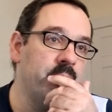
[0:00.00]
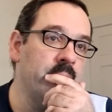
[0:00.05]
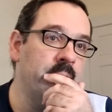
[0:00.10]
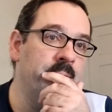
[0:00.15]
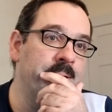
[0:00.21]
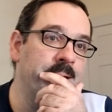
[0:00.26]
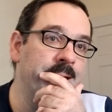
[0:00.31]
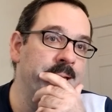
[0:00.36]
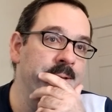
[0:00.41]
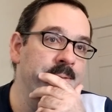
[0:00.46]

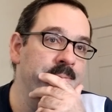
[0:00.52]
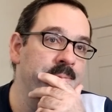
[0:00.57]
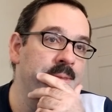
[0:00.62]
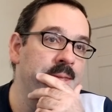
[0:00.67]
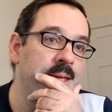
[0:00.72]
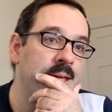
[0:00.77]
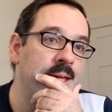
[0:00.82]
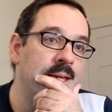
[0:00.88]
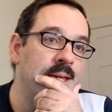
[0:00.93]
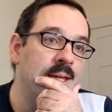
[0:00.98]
Okay?
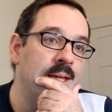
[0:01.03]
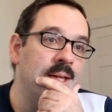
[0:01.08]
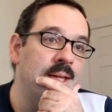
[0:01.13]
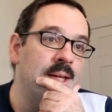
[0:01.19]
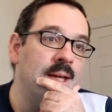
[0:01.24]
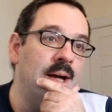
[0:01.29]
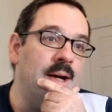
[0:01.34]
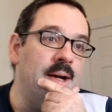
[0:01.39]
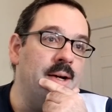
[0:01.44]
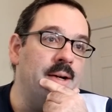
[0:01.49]

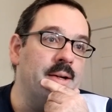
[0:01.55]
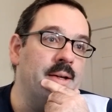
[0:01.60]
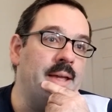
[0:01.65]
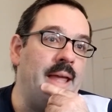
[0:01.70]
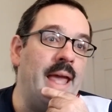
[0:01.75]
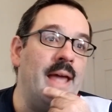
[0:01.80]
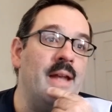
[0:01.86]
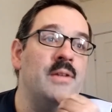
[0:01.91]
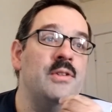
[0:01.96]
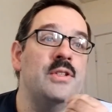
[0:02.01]

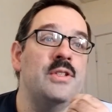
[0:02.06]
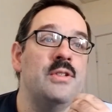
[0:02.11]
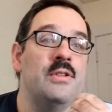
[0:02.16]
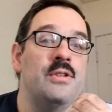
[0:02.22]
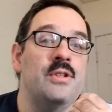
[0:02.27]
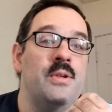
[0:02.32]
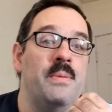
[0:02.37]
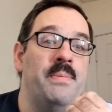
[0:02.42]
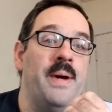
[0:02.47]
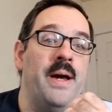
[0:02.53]
Candles,
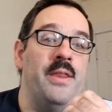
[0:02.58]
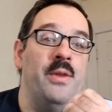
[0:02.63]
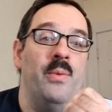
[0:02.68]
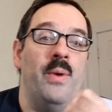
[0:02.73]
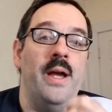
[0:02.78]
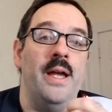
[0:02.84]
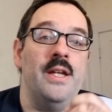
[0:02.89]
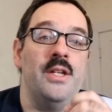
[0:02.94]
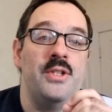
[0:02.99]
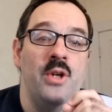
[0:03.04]
by the way,
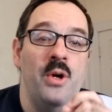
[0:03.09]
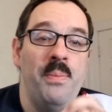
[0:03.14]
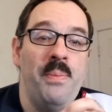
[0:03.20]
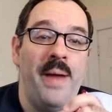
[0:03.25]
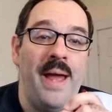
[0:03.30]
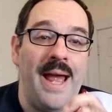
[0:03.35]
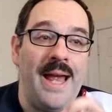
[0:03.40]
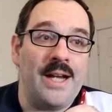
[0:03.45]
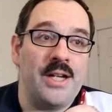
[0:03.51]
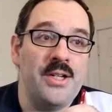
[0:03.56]
show
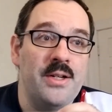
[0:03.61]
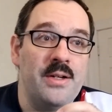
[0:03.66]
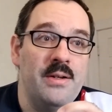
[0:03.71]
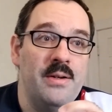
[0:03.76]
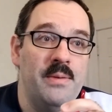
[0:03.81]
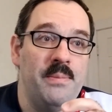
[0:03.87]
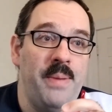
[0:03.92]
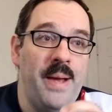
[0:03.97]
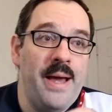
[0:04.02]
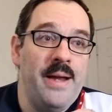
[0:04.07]

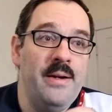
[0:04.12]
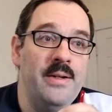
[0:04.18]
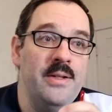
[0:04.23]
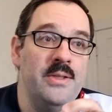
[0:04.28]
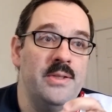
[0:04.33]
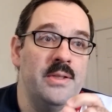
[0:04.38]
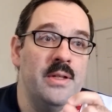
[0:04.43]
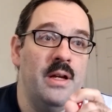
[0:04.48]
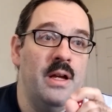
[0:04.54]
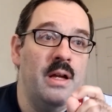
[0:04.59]

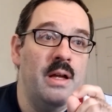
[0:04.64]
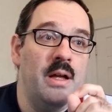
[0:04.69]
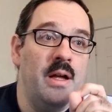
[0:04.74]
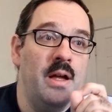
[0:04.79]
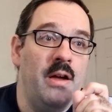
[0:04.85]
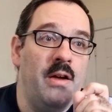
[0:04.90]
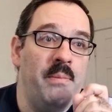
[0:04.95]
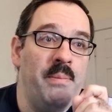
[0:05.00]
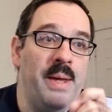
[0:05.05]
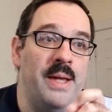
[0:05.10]
patterns
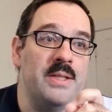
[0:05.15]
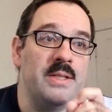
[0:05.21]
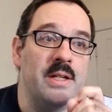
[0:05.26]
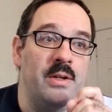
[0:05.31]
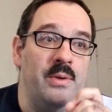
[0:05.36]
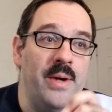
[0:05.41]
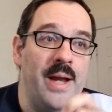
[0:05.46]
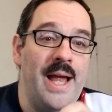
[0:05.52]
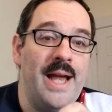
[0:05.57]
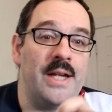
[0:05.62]
based on
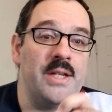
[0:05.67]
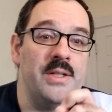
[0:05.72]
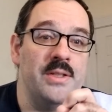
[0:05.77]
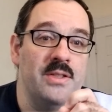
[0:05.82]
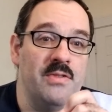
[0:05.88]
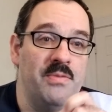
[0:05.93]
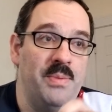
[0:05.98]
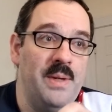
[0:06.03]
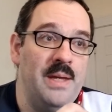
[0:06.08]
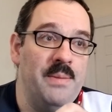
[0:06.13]
reactions
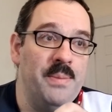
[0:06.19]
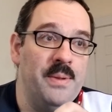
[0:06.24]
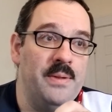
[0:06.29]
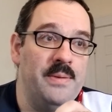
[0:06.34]
of people,